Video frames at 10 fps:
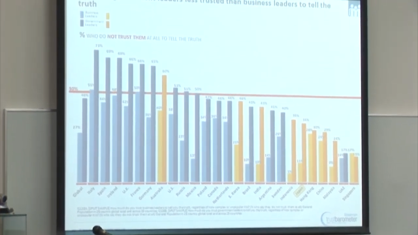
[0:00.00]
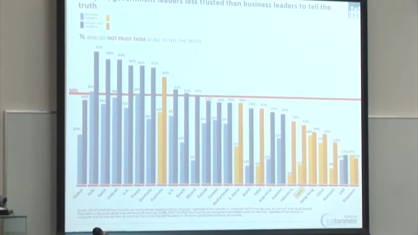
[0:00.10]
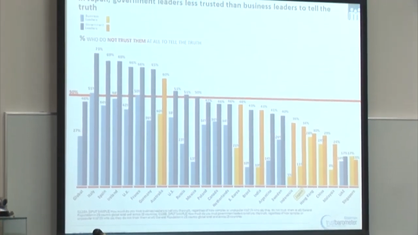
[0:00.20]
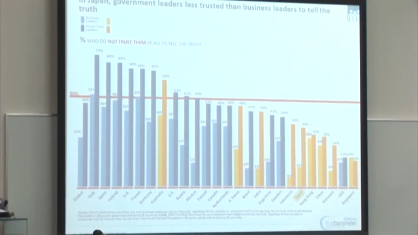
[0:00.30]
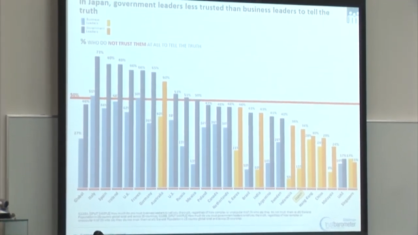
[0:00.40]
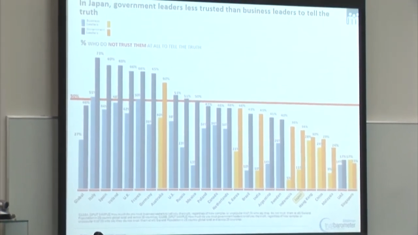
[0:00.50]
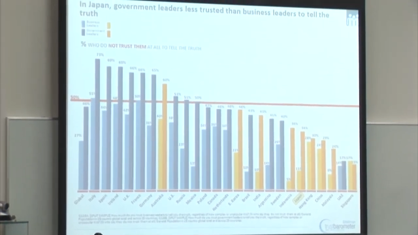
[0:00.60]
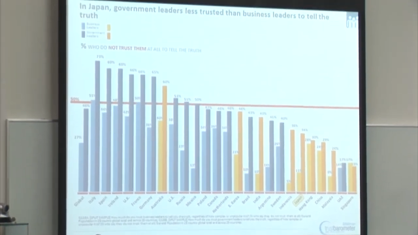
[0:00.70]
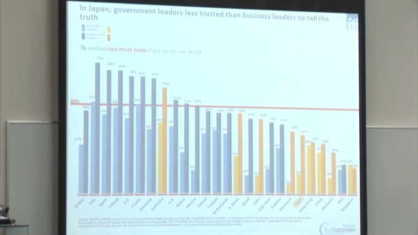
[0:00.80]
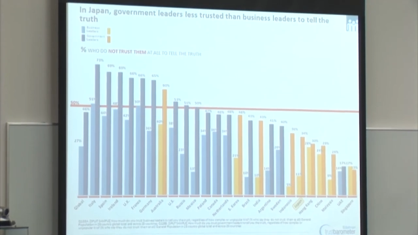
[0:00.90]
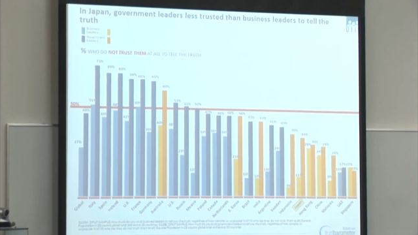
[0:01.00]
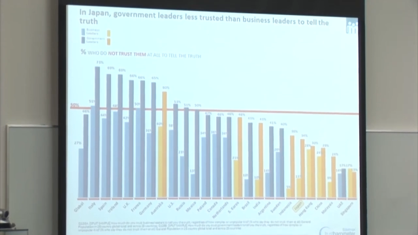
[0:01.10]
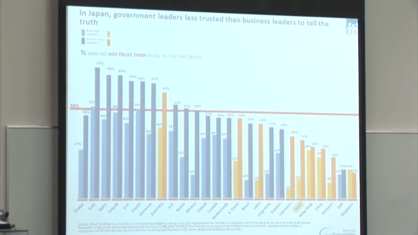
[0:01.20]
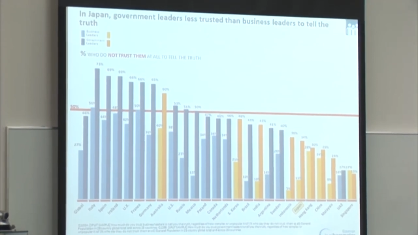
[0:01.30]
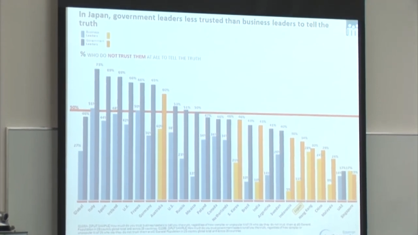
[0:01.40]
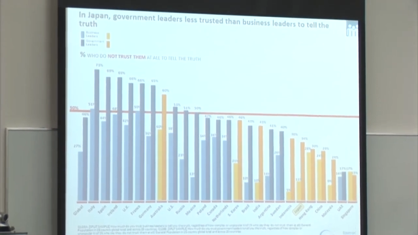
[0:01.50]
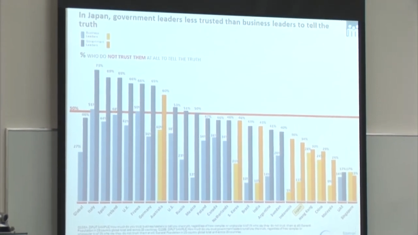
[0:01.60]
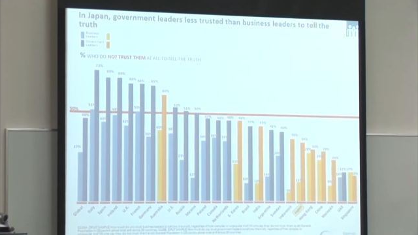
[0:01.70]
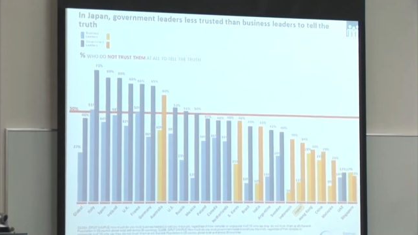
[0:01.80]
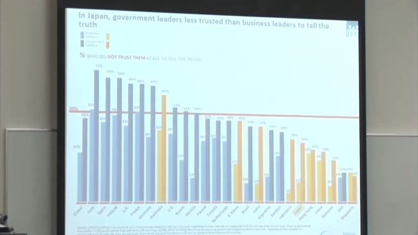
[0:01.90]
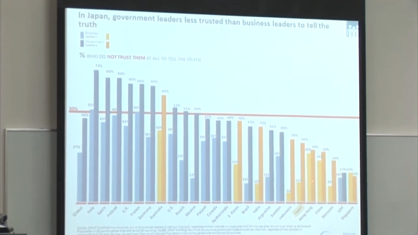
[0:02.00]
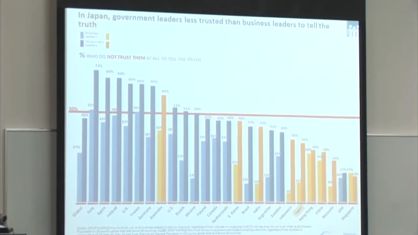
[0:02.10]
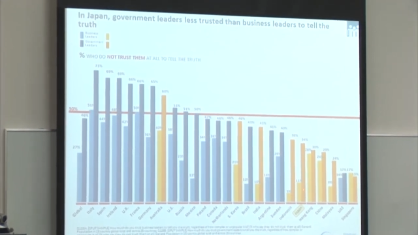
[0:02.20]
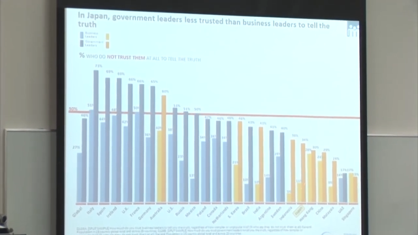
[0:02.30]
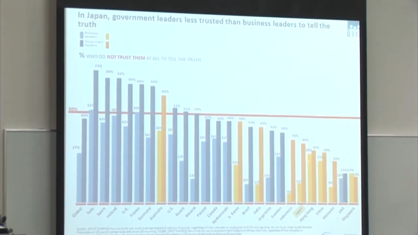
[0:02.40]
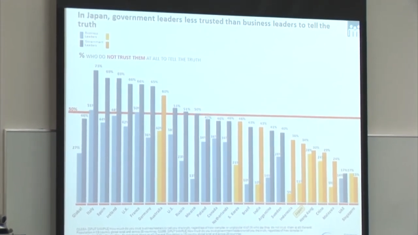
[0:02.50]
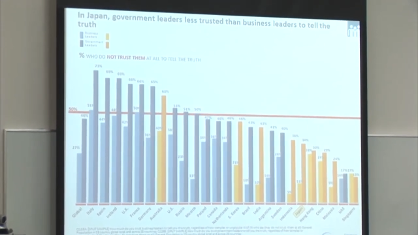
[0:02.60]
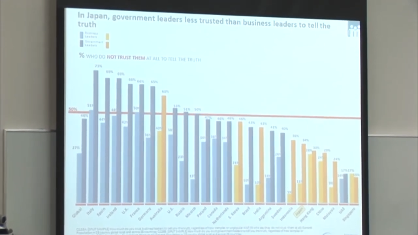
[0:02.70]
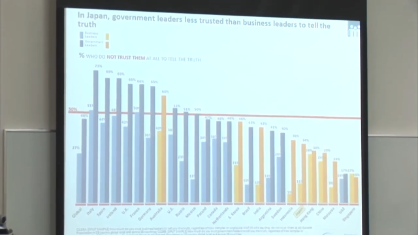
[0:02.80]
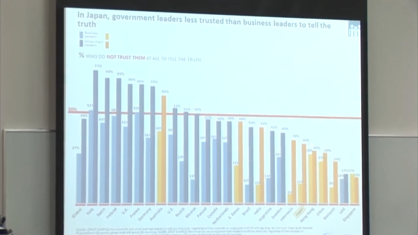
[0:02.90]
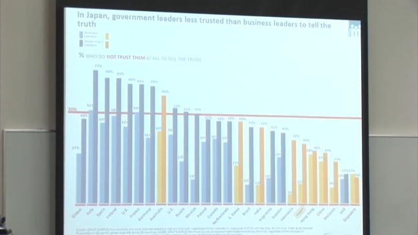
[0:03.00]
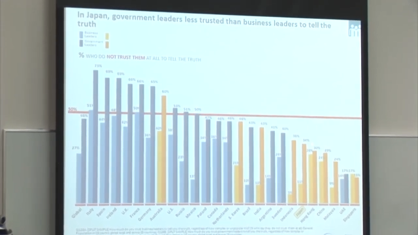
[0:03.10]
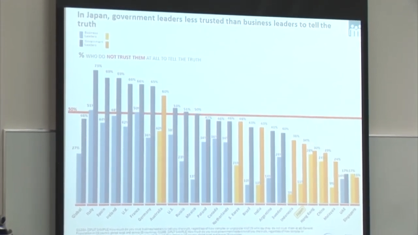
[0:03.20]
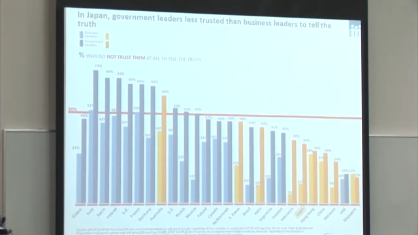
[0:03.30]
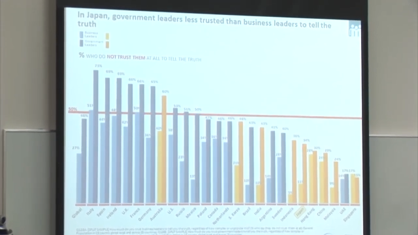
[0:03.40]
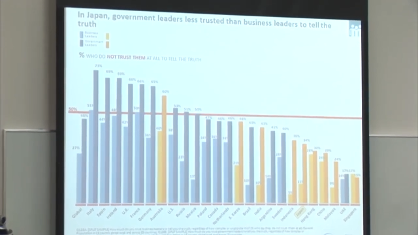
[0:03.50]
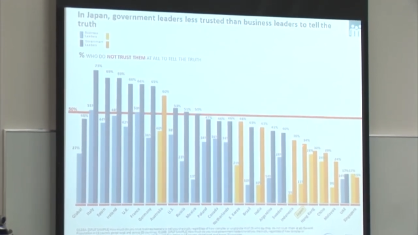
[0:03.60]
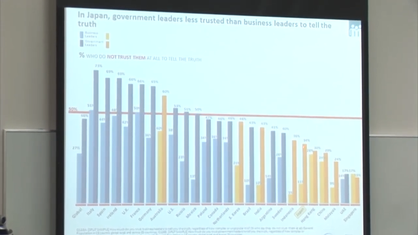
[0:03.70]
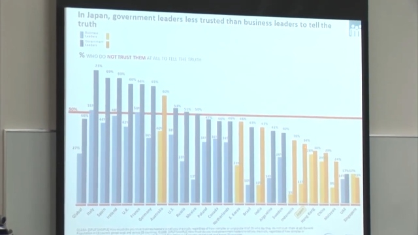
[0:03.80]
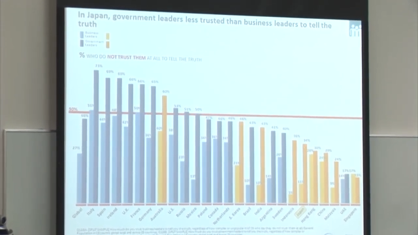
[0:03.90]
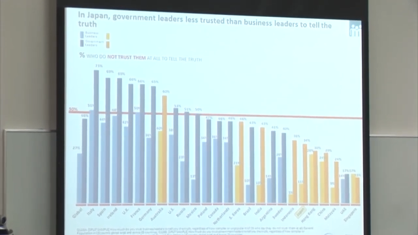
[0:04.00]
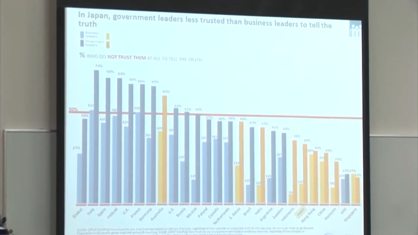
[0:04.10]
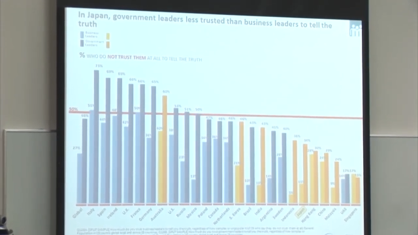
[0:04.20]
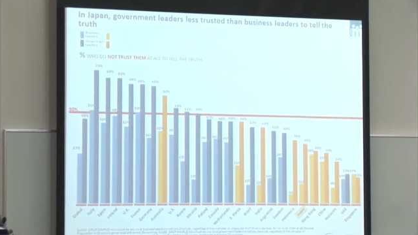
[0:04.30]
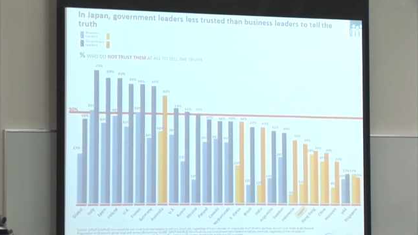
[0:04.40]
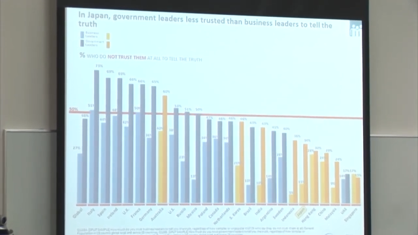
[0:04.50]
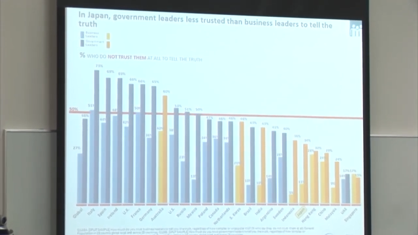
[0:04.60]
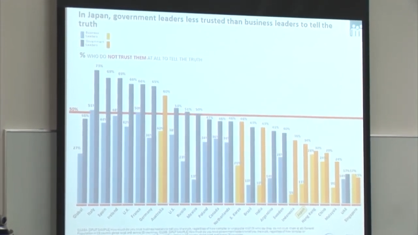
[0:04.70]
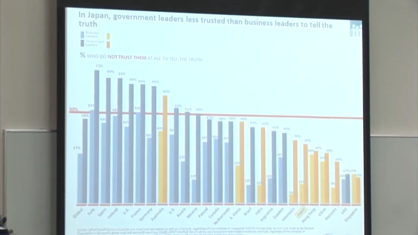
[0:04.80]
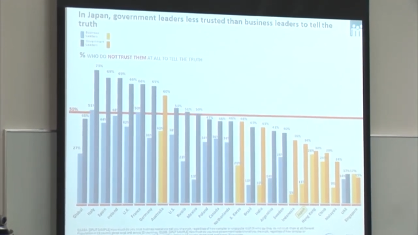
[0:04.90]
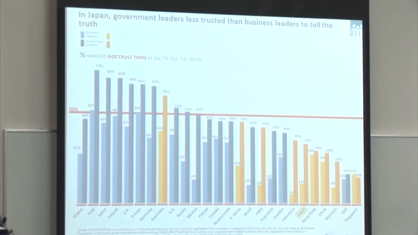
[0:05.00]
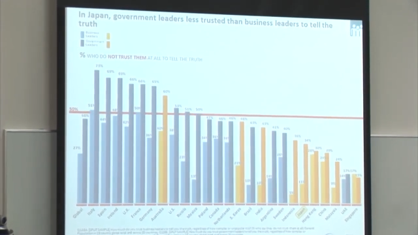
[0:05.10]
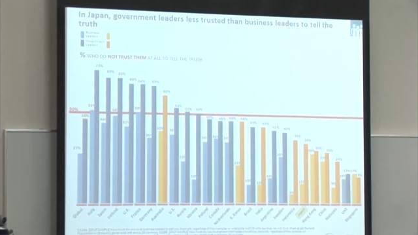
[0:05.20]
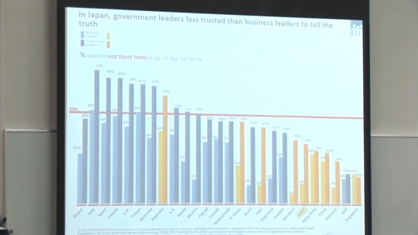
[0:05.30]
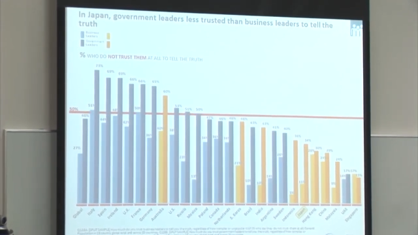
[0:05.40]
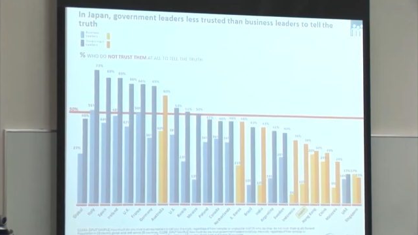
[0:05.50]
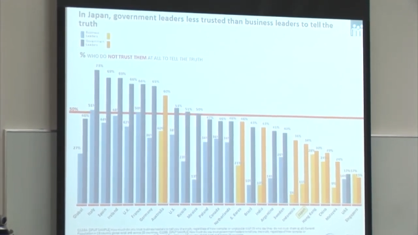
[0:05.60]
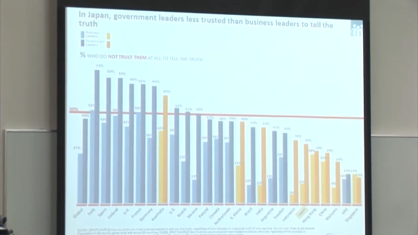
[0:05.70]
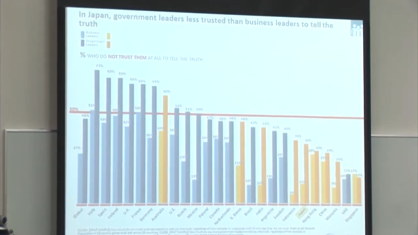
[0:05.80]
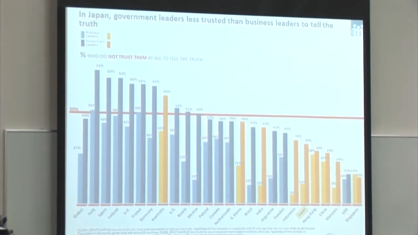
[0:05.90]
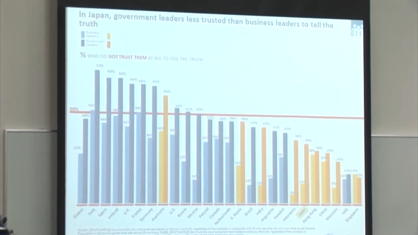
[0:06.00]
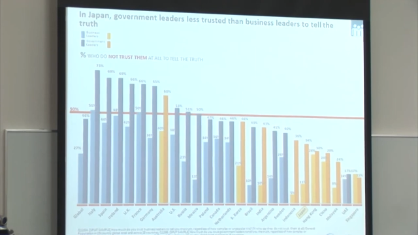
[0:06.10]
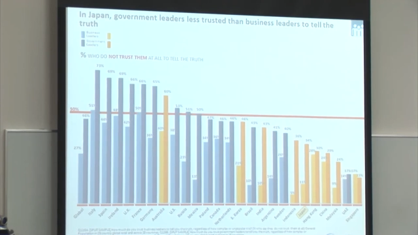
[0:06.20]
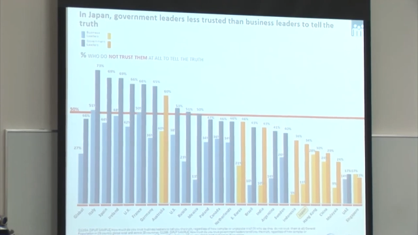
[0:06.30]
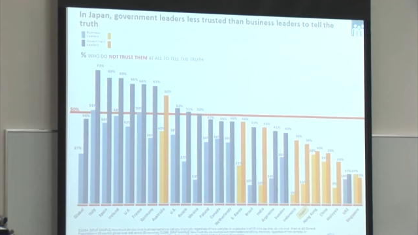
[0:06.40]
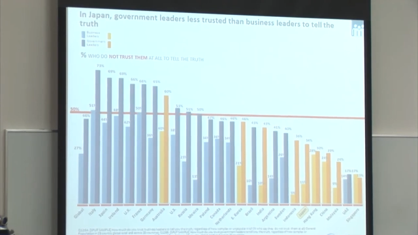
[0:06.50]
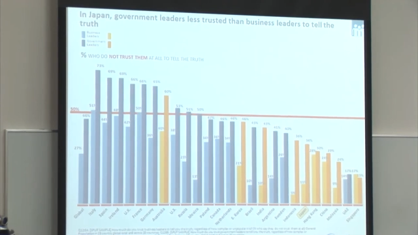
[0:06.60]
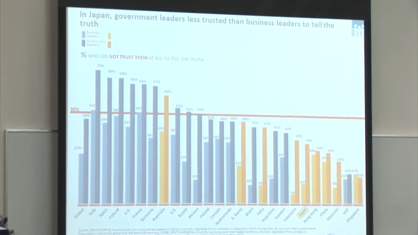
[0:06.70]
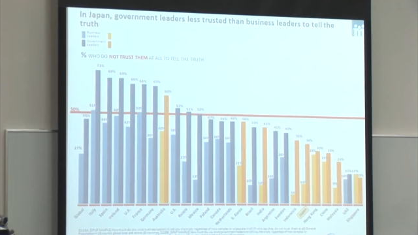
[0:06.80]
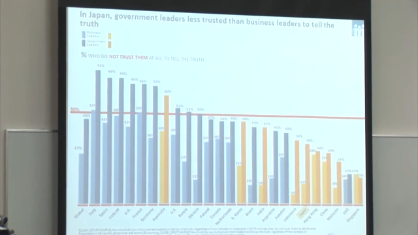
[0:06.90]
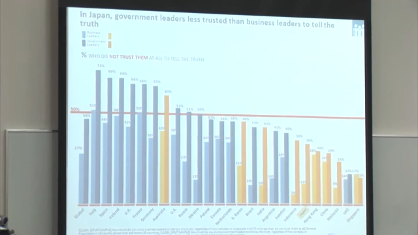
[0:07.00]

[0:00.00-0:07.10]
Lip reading: No face is visible, so there are no lips to read.